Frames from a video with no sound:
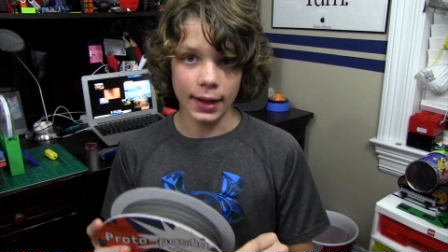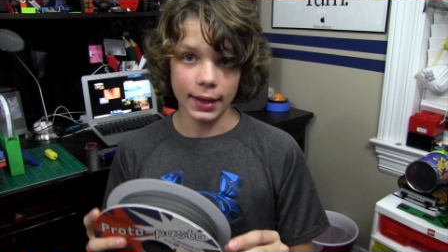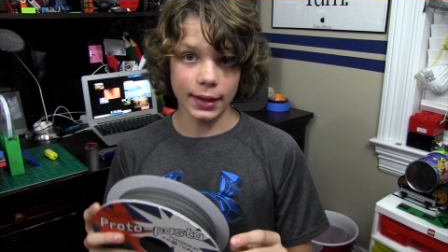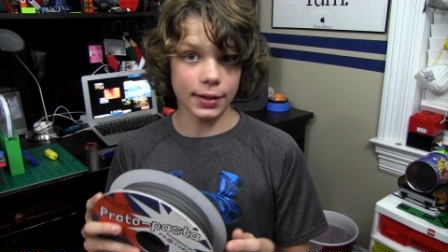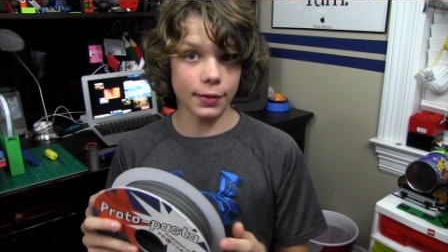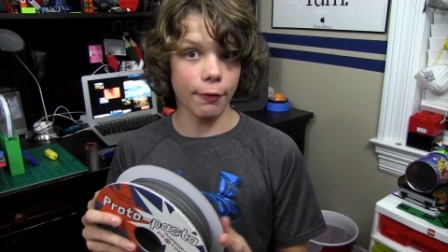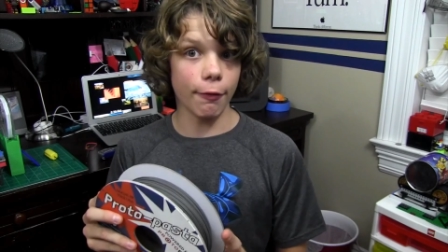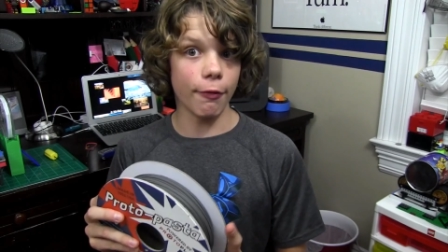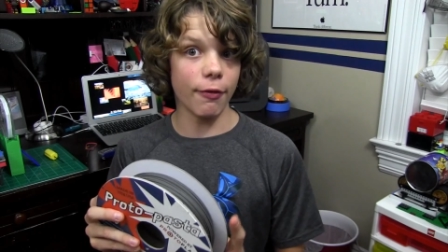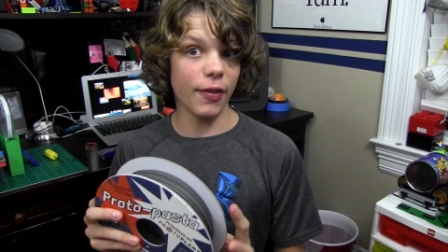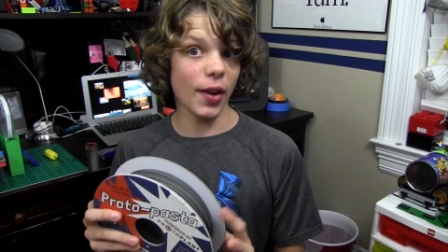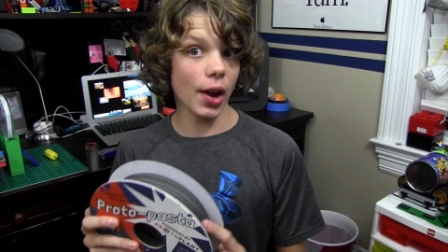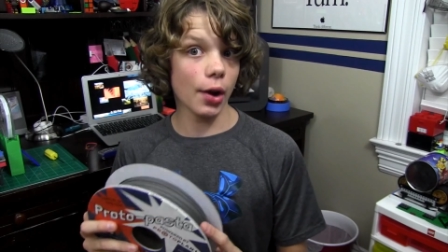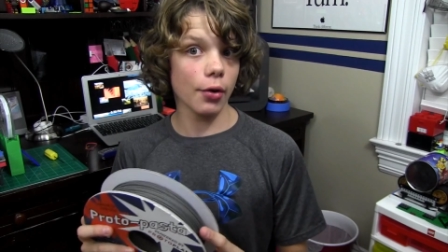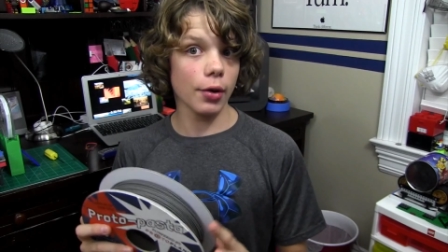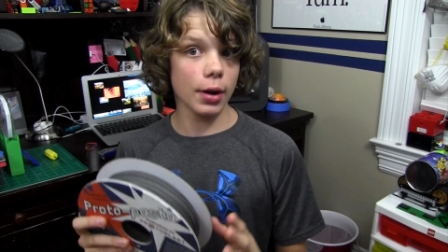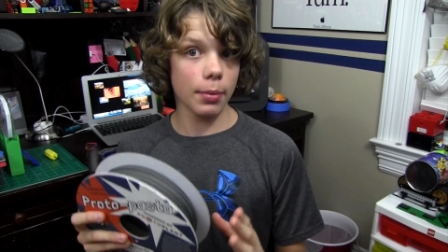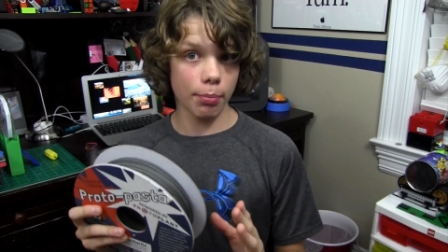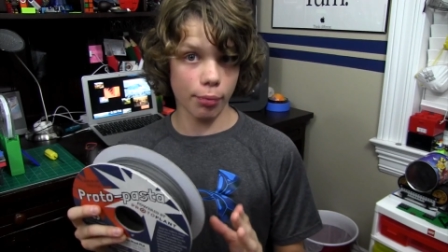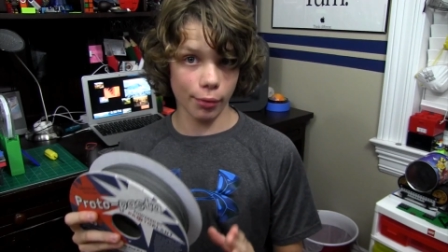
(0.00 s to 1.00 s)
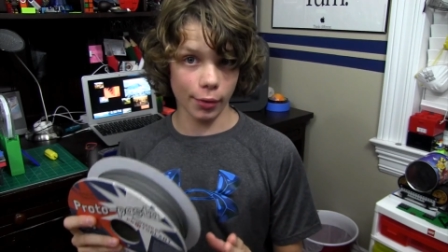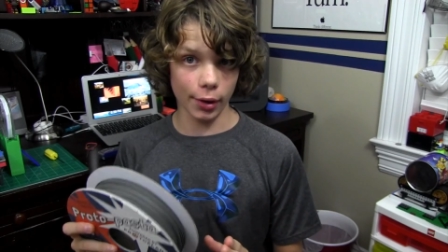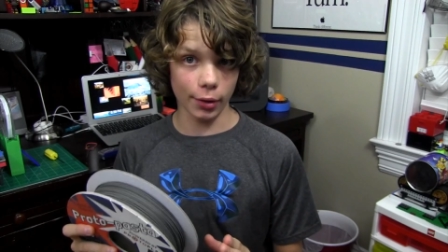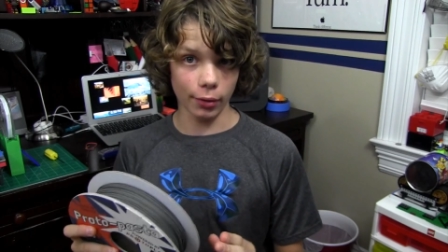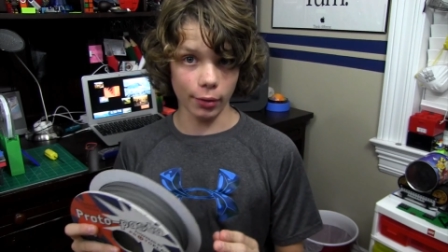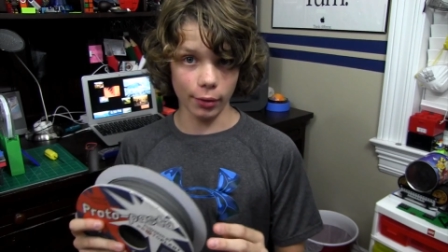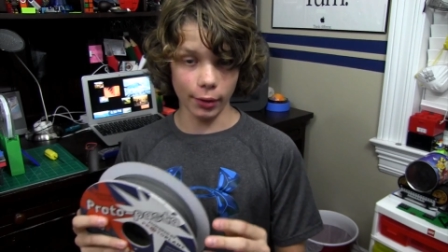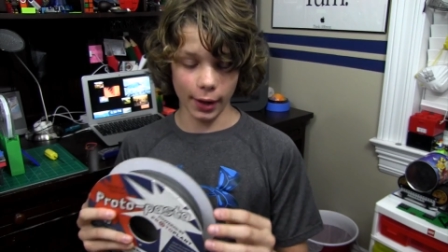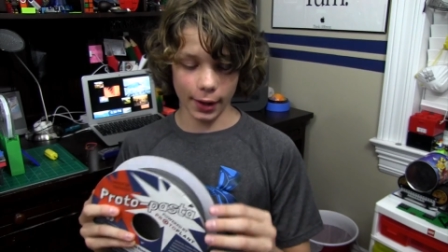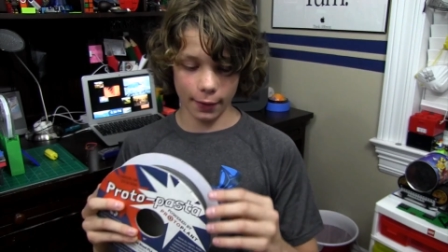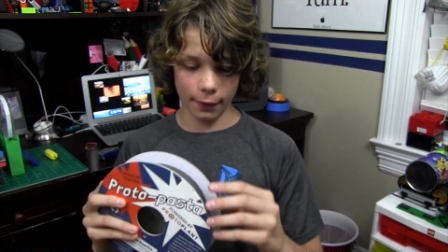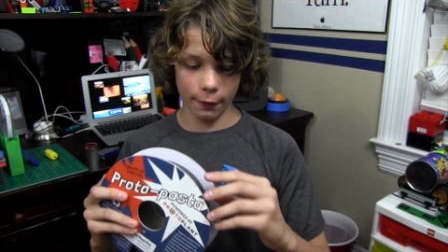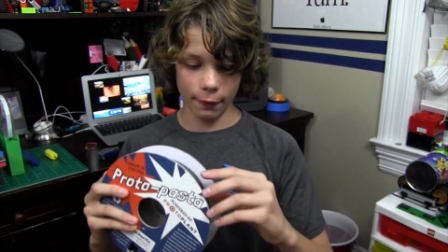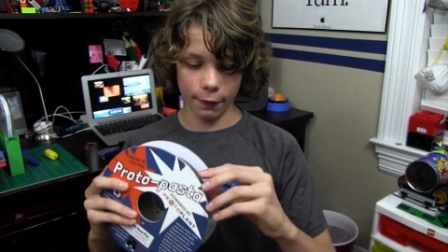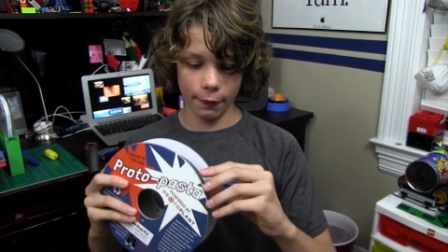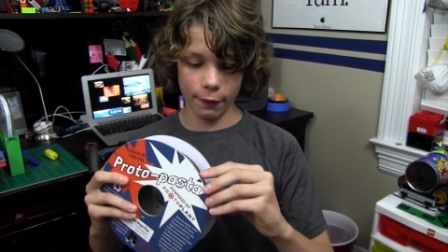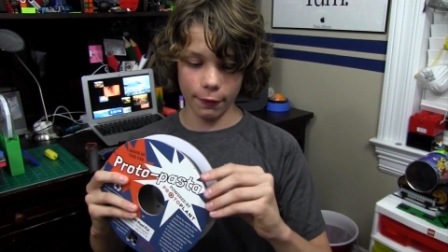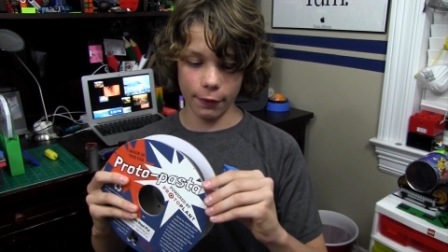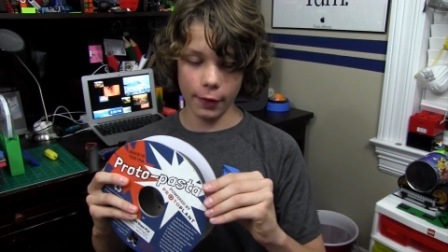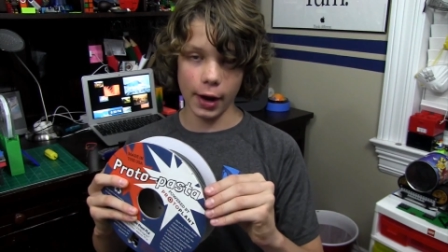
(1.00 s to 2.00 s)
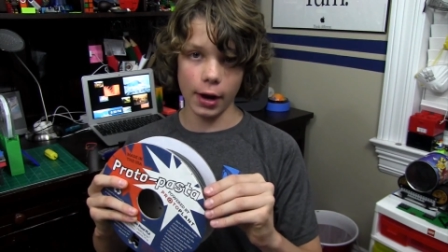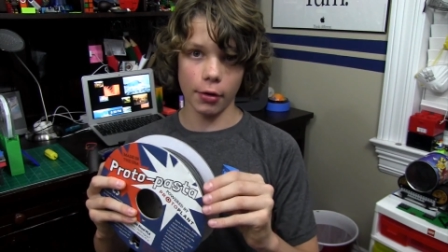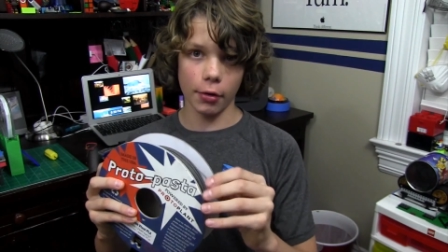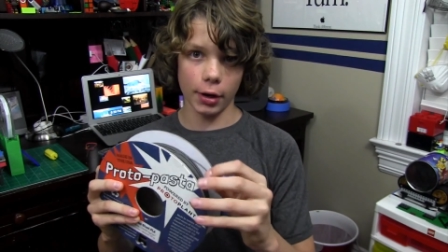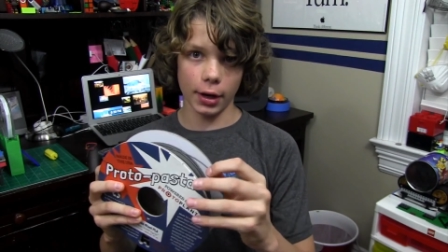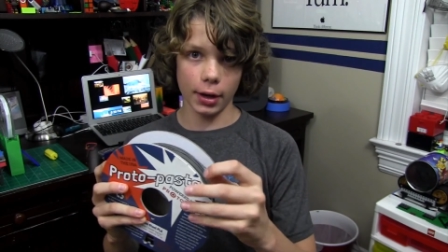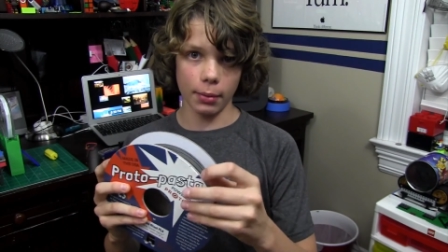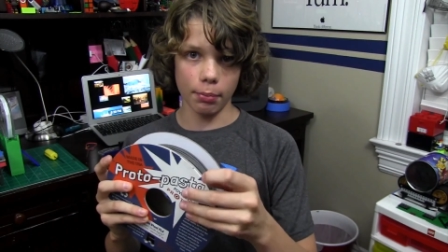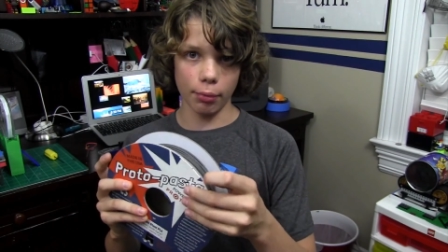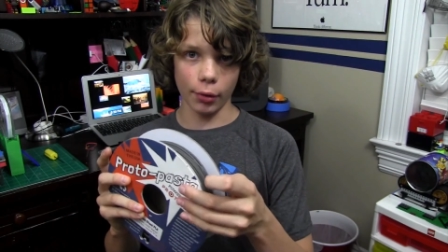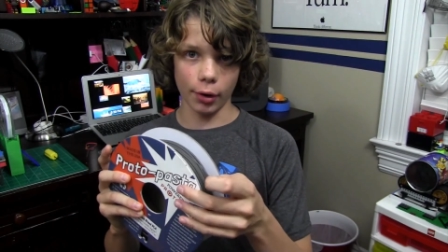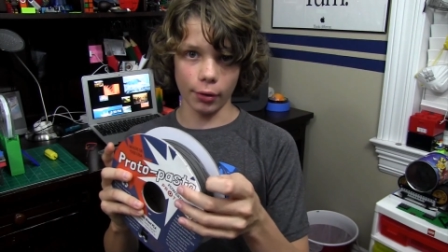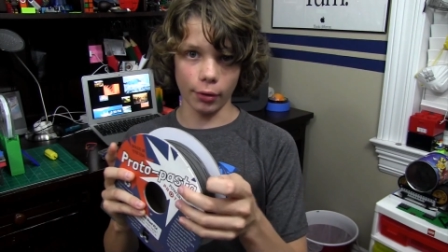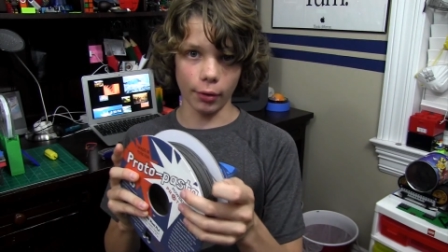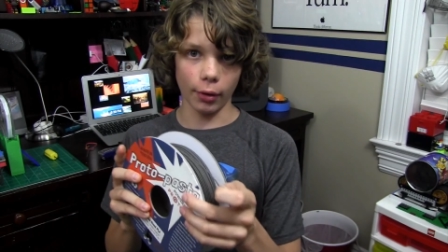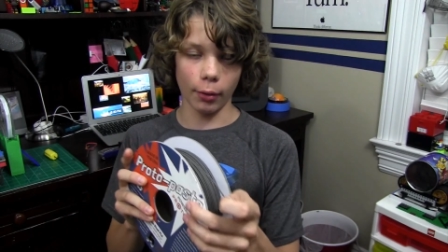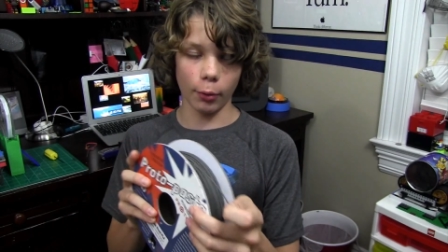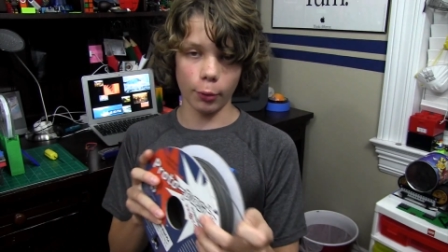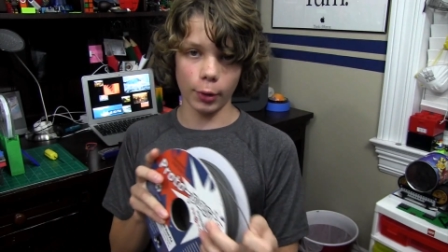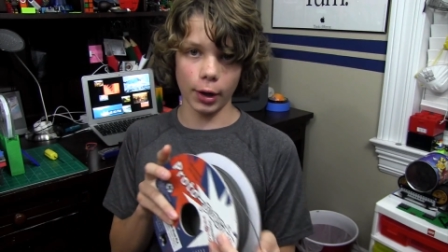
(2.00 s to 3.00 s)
it's very brittle, like very brittle.